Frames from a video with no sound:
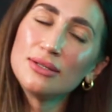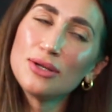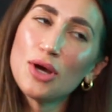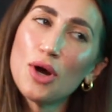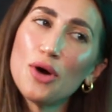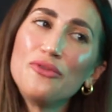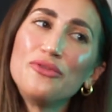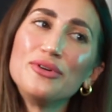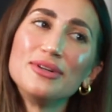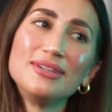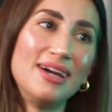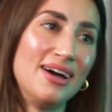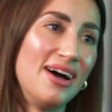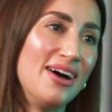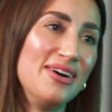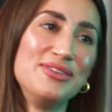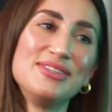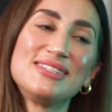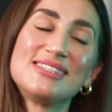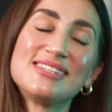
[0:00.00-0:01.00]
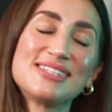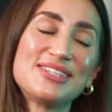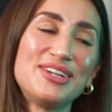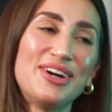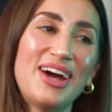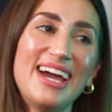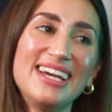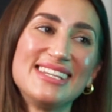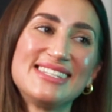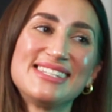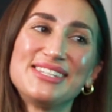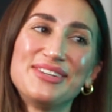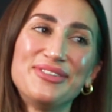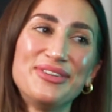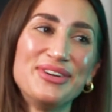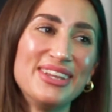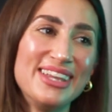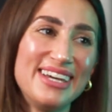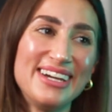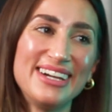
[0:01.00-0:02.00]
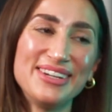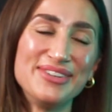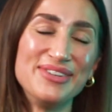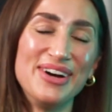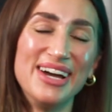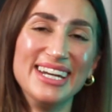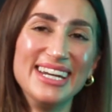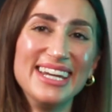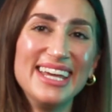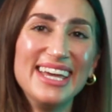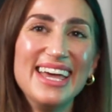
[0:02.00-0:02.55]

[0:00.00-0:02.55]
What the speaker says: Oh yeah, there it is. This is a really good one.